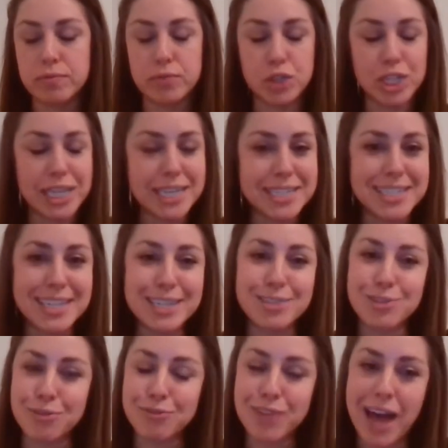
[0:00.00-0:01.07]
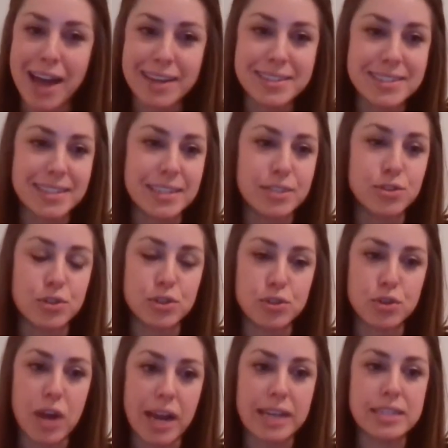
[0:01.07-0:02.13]
chia seeds or flax seeds, just
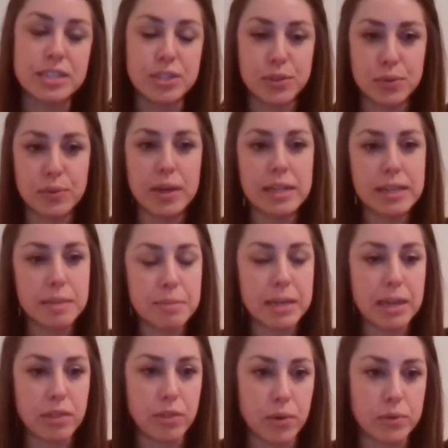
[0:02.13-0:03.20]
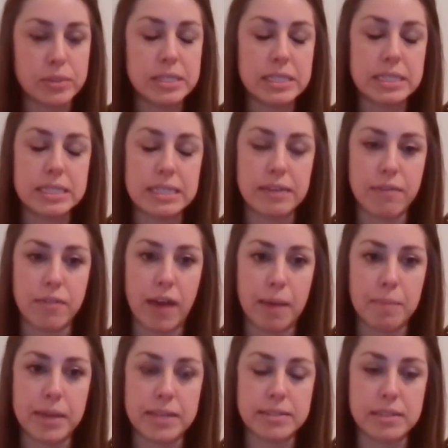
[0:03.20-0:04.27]
trying to eliminate those to see if that
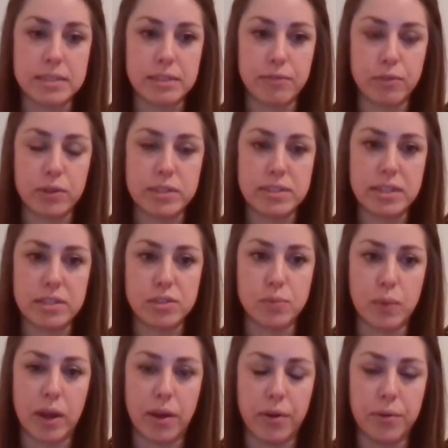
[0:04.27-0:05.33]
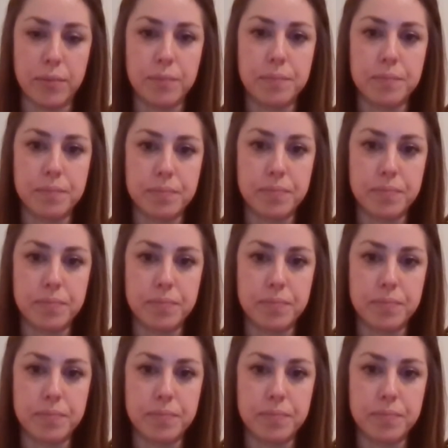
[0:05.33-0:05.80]
makes a difference as well.